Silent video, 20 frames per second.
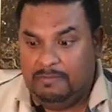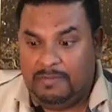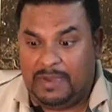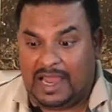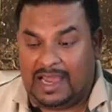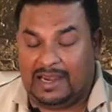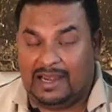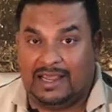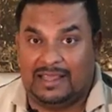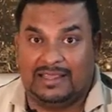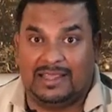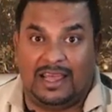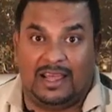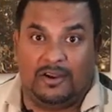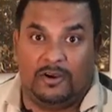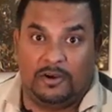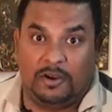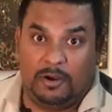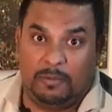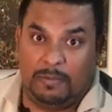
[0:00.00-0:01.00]
bag like that
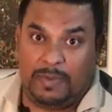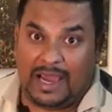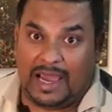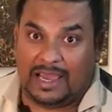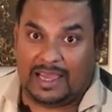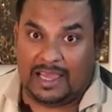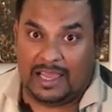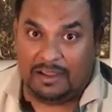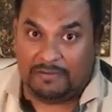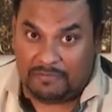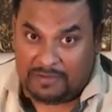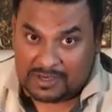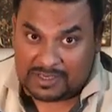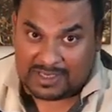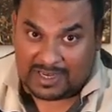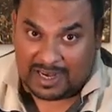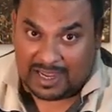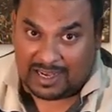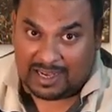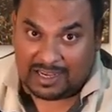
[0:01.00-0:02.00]
on your back, and if you're
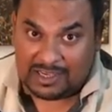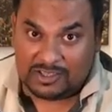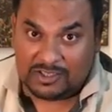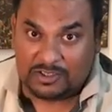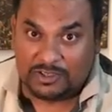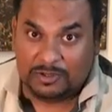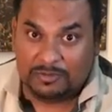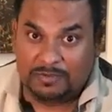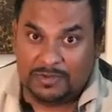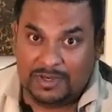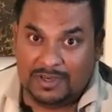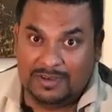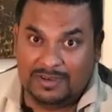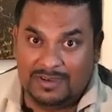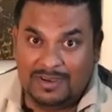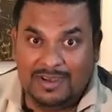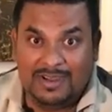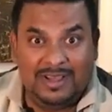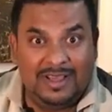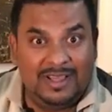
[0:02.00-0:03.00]
slightly stooped,
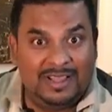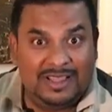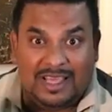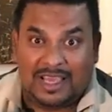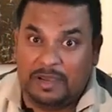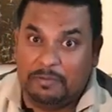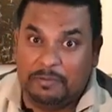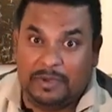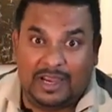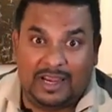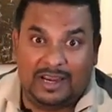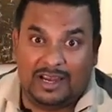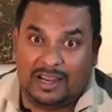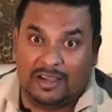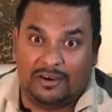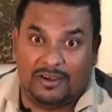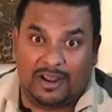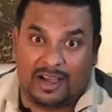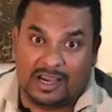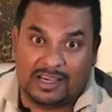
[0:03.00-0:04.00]
they're immediately
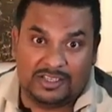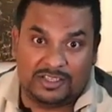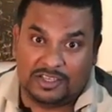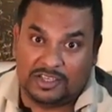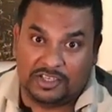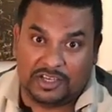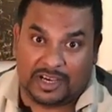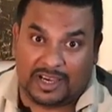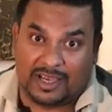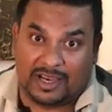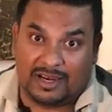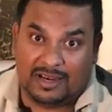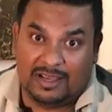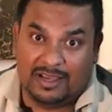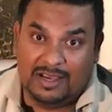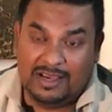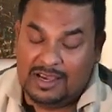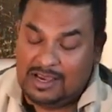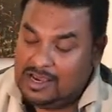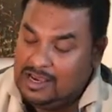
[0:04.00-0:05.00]
going to ask to check it.
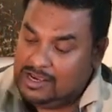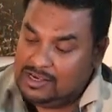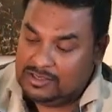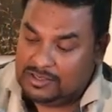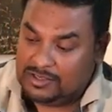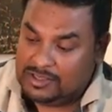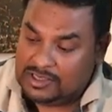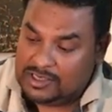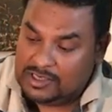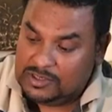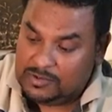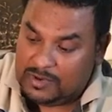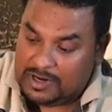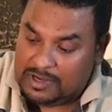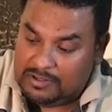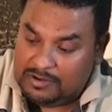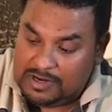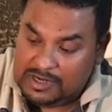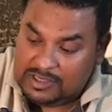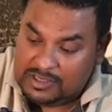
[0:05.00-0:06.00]
So this is one
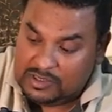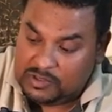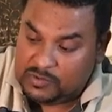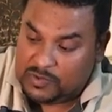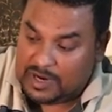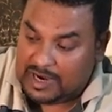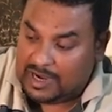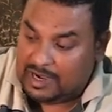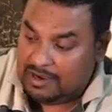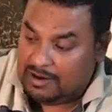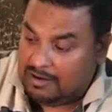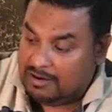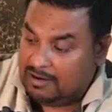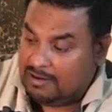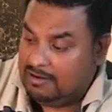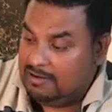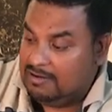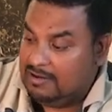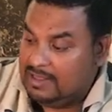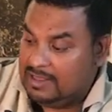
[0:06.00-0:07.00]
of the reasons why, on
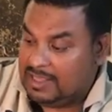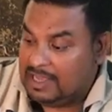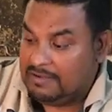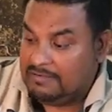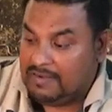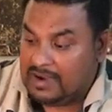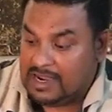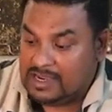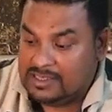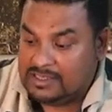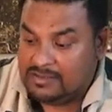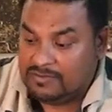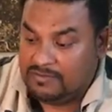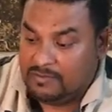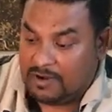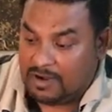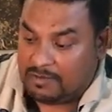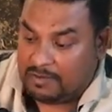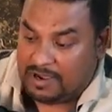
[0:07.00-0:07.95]
the advice of one